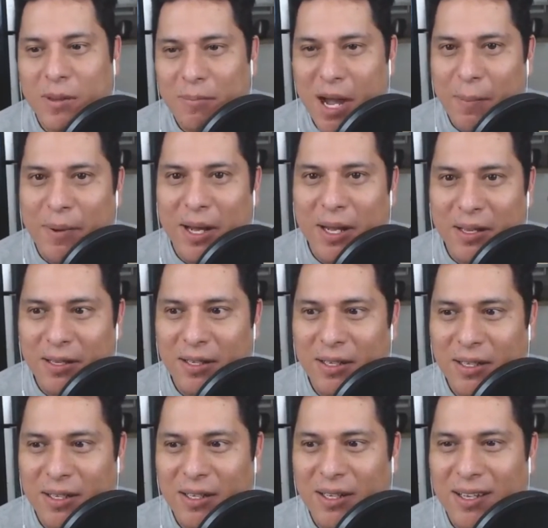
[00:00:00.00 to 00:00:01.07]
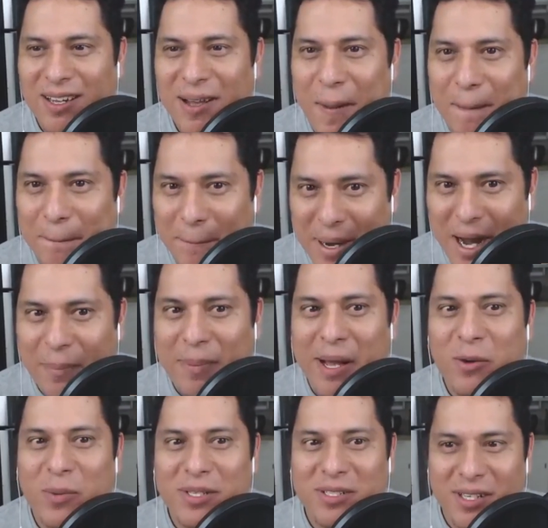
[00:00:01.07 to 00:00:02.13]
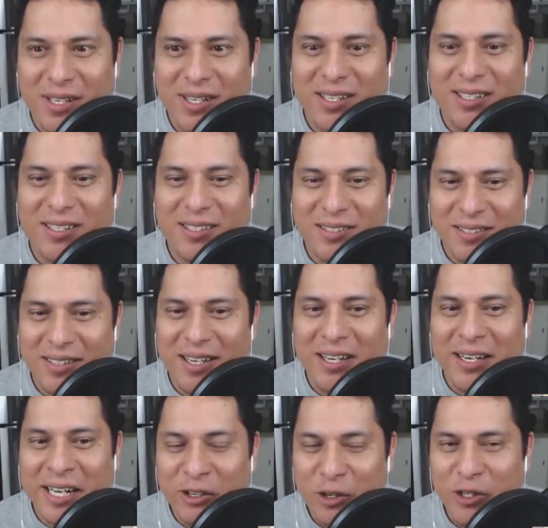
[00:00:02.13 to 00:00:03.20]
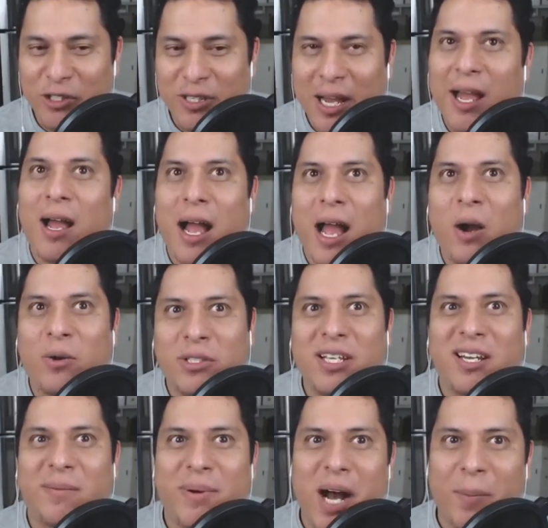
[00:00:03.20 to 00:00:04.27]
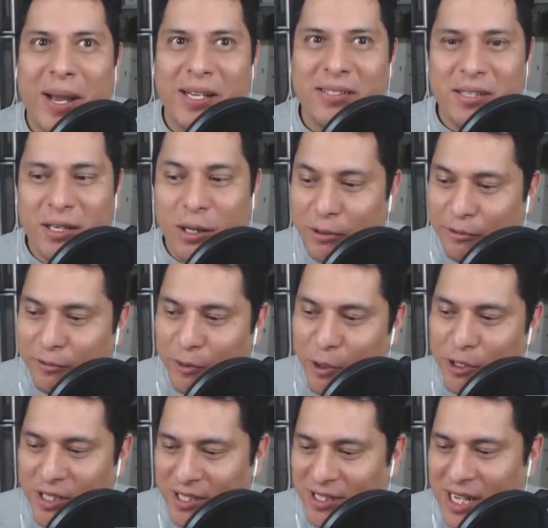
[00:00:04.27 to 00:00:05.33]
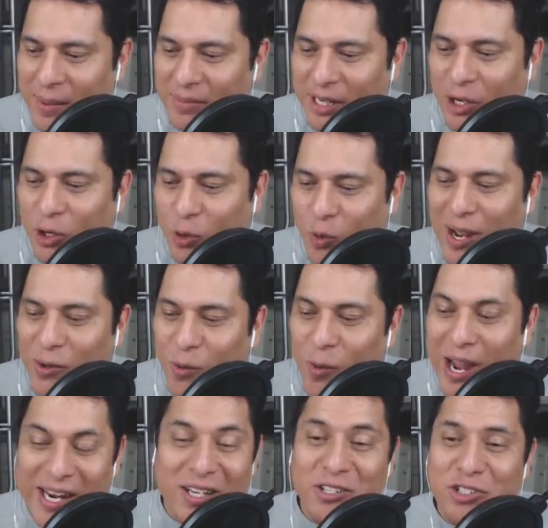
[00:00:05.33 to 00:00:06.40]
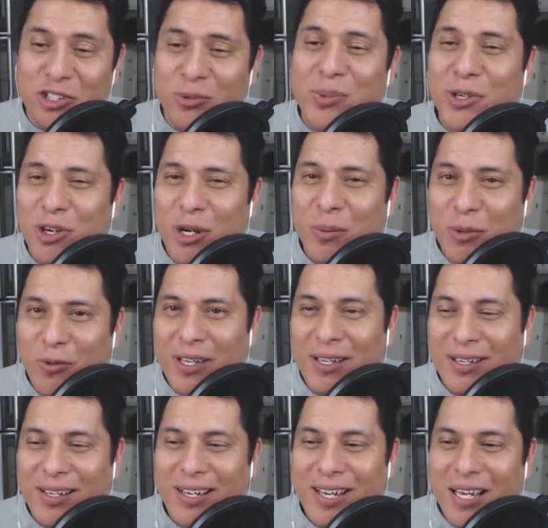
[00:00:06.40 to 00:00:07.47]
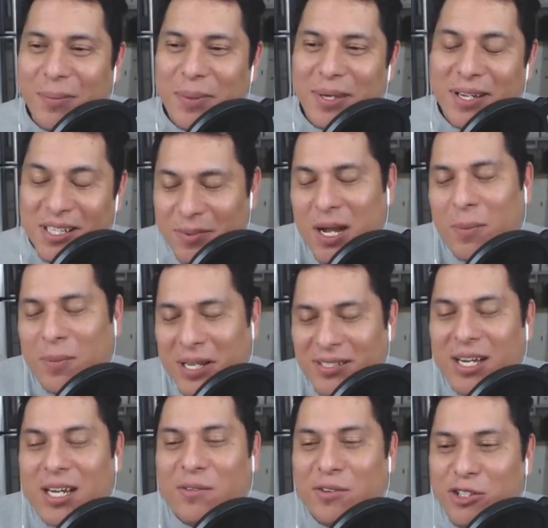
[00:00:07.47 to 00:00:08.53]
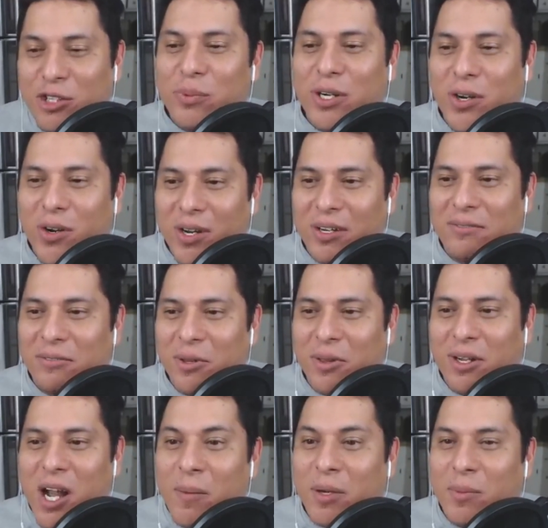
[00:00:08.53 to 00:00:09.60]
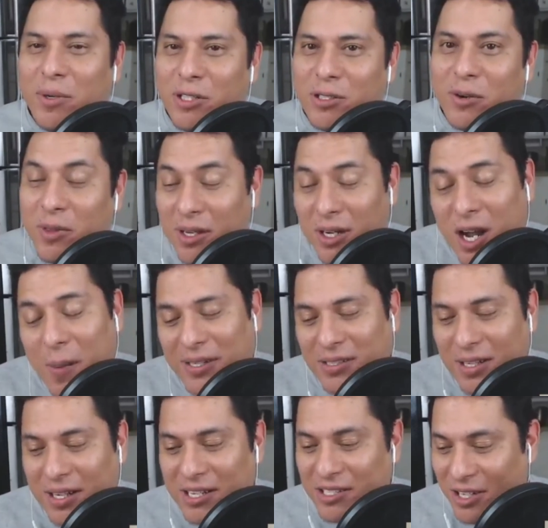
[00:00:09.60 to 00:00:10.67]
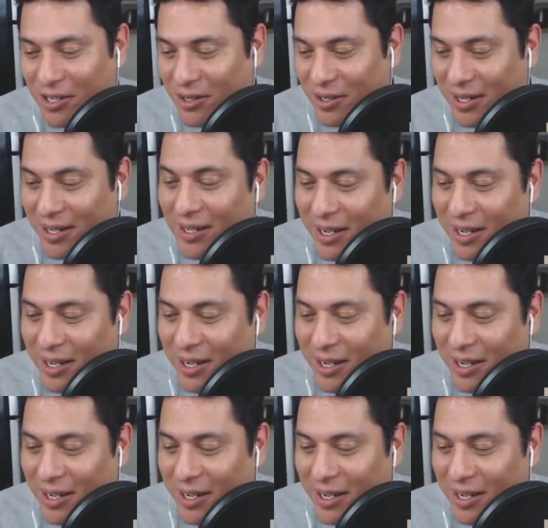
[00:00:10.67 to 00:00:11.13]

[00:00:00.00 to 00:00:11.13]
Popeye was an interesting. I always think of Popeye as the first attempt at writing a superhero movie, because Popeye is kind of a superhero from the comic books, or from the comics at least. So,